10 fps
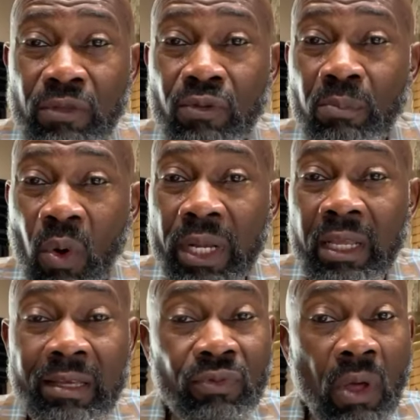morning
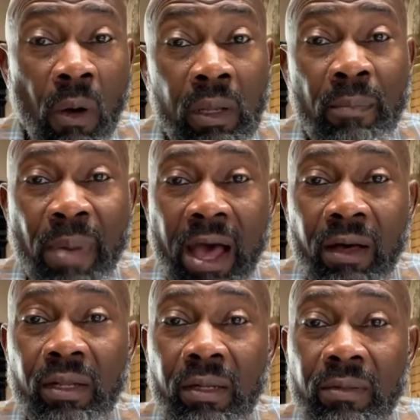is all
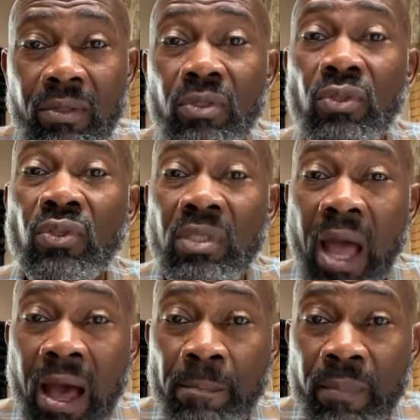about
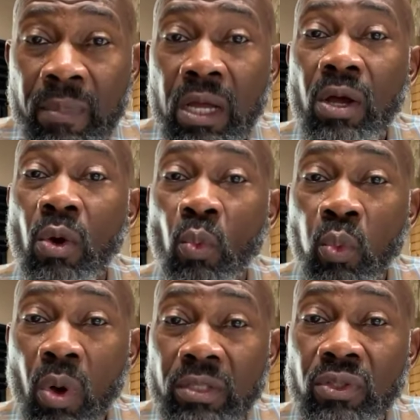stop
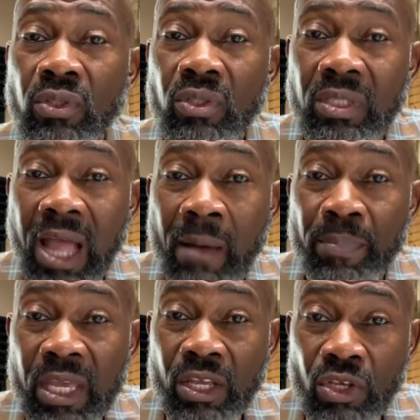what's
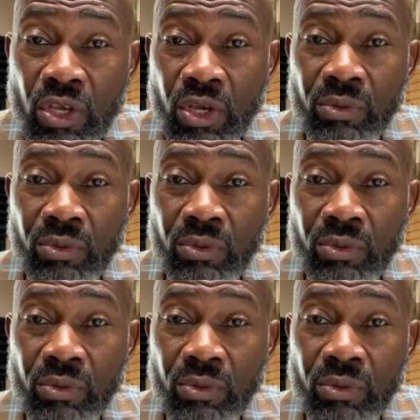stopping you.